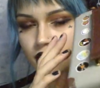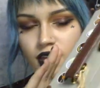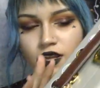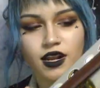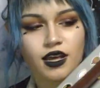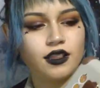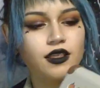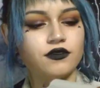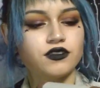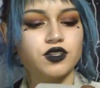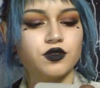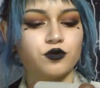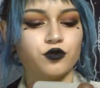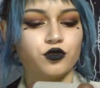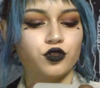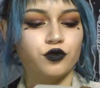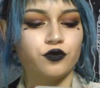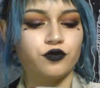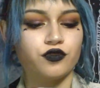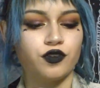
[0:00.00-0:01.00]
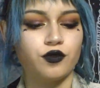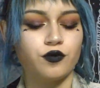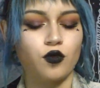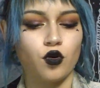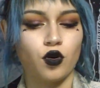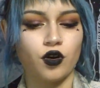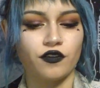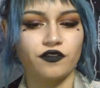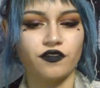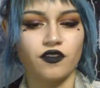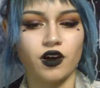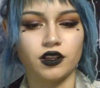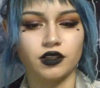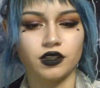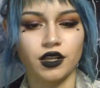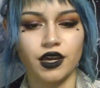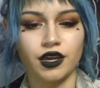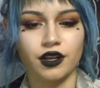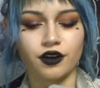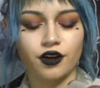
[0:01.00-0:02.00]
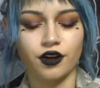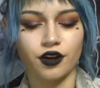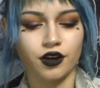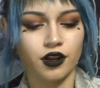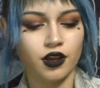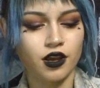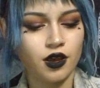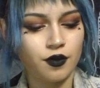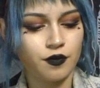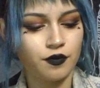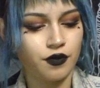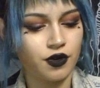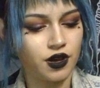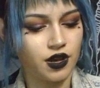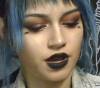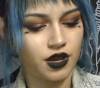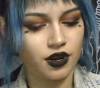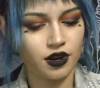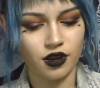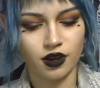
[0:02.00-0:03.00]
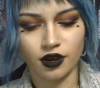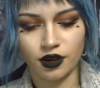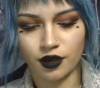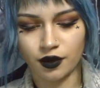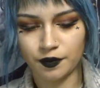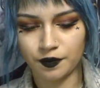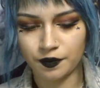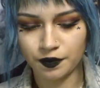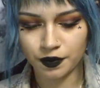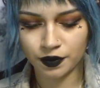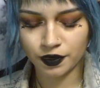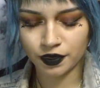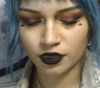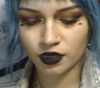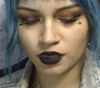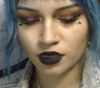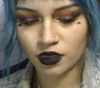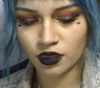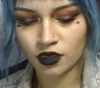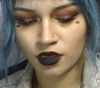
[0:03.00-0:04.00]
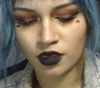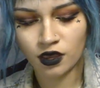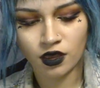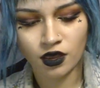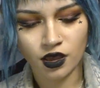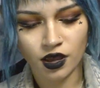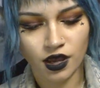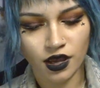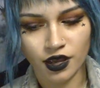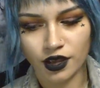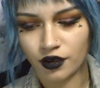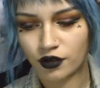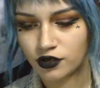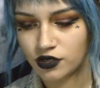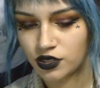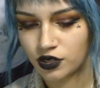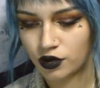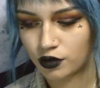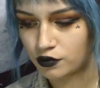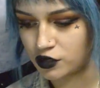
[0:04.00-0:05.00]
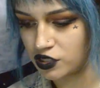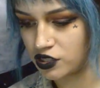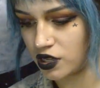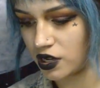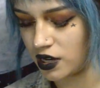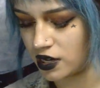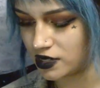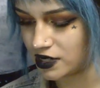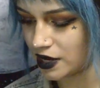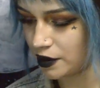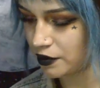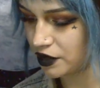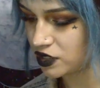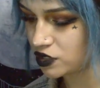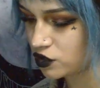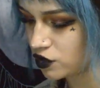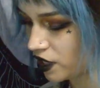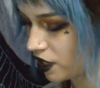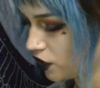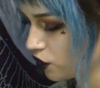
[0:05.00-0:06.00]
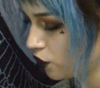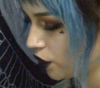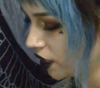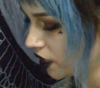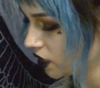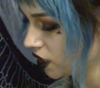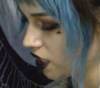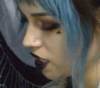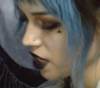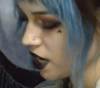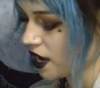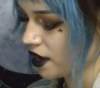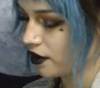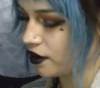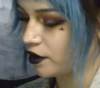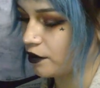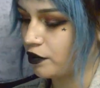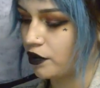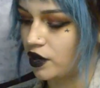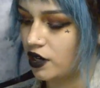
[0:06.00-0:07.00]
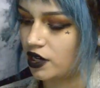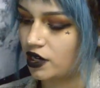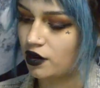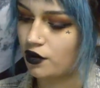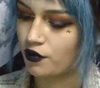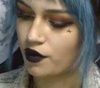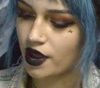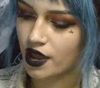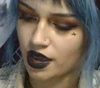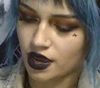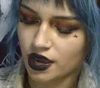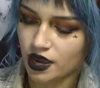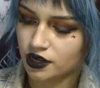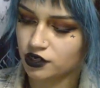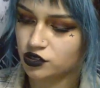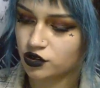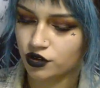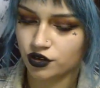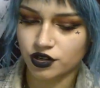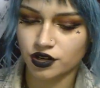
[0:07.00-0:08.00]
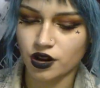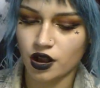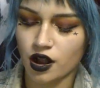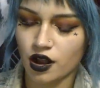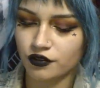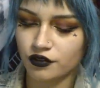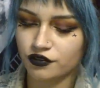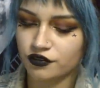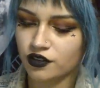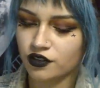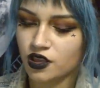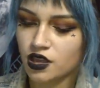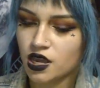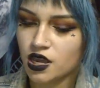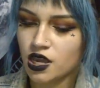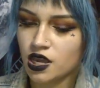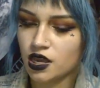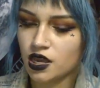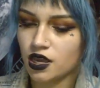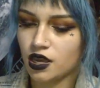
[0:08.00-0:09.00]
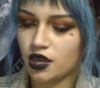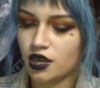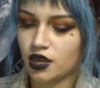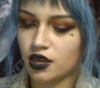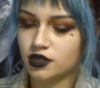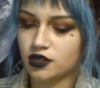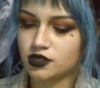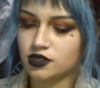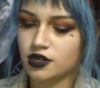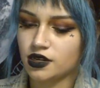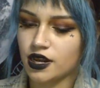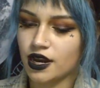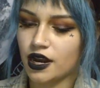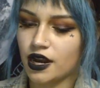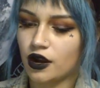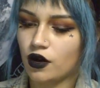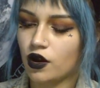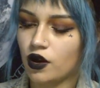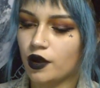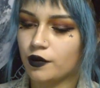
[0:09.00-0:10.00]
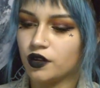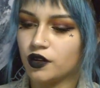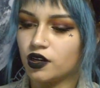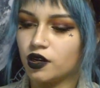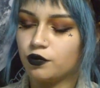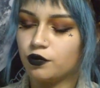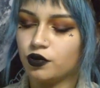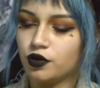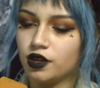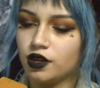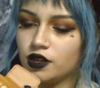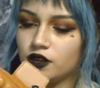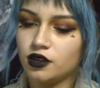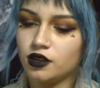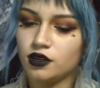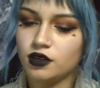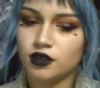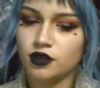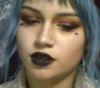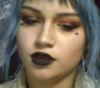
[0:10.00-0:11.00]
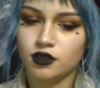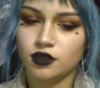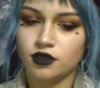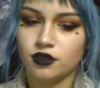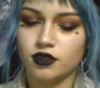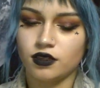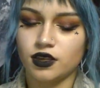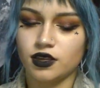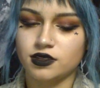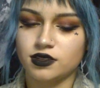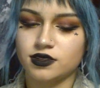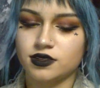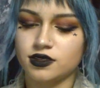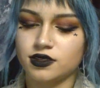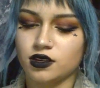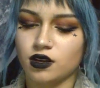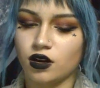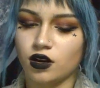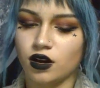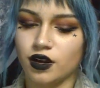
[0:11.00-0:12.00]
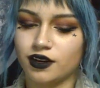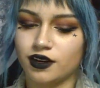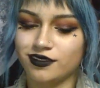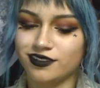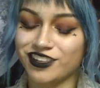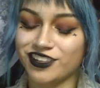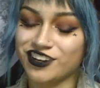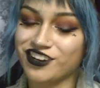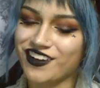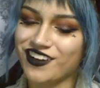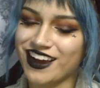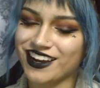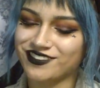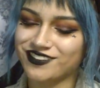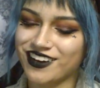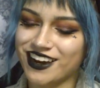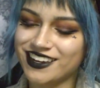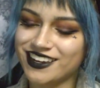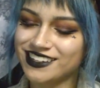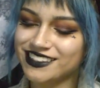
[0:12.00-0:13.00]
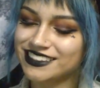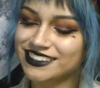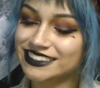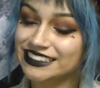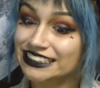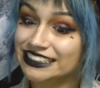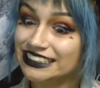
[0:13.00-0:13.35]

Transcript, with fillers: And I left some room for more fun later, but um, I also am just going to demonstrate quickly how to put it away. I turned it off and now I'm going to put this on the correct way